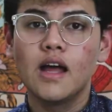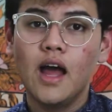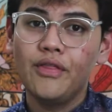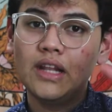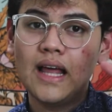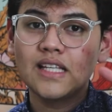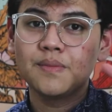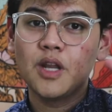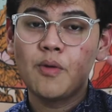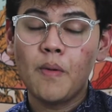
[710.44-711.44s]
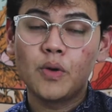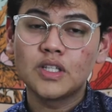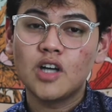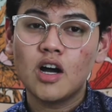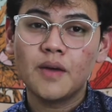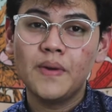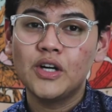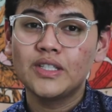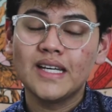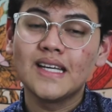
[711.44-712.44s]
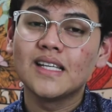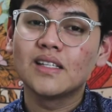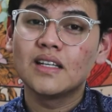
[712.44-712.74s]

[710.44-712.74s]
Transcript: And the last medium I want to talk about is